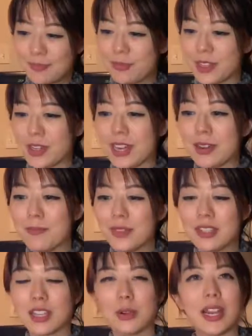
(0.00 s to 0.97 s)
Okay,
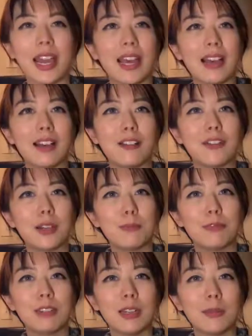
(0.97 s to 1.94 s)
so we have our
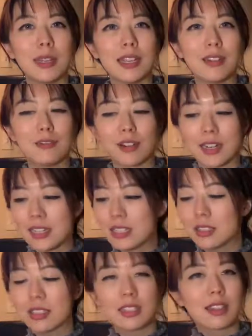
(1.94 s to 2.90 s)
pre-made rice.
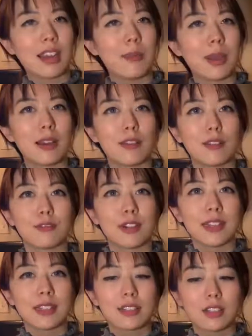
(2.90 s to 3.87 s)
This came out of the
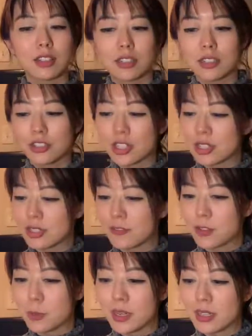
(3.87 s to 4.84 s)
rice cooker just a
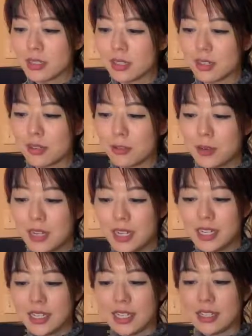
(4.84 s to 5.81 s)
few minutes ago.
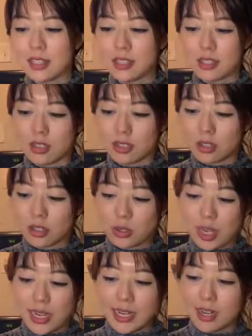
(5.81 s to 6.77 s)
It's still
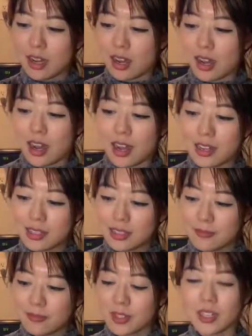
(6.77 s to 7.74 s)
quite hot.
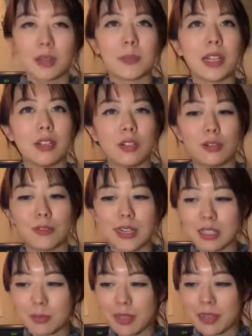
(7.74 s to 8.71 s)
Got my little
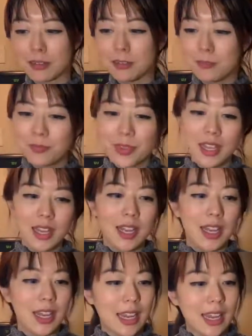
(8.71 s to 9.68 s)
rice paddle.
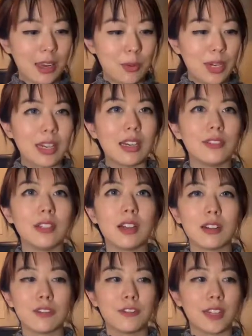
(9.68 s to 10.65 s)
And we have a lot
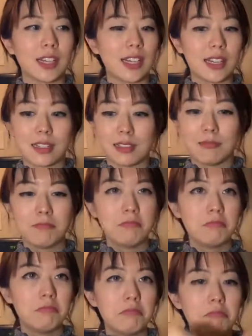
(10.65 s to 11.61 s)
of
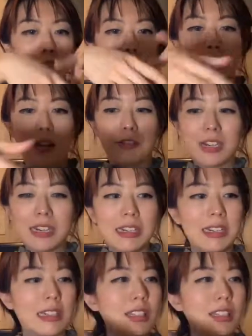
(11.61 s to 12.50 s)
ingredients.